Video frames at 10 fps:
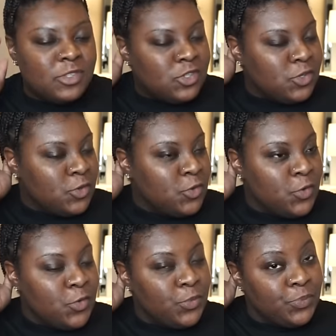
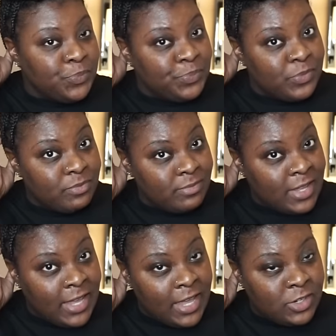to,
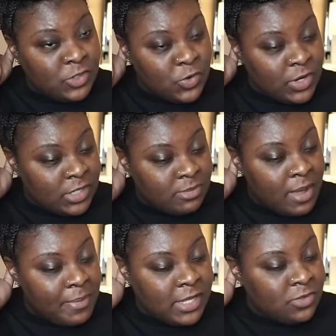again, George,
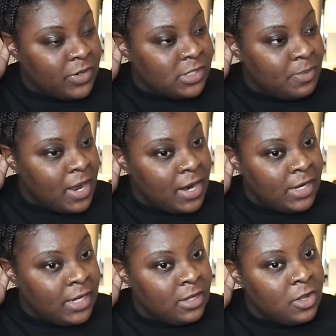my best friend's
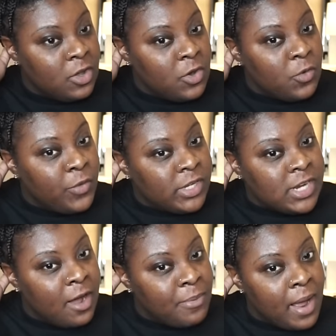party, which
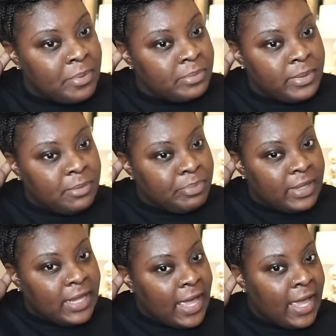I'll probably
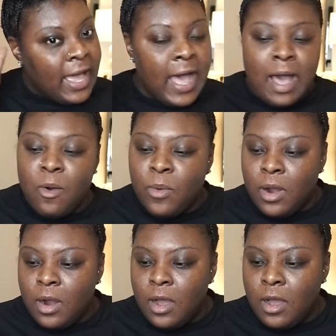play
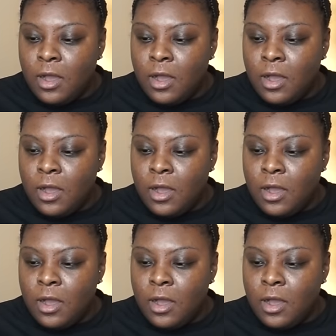our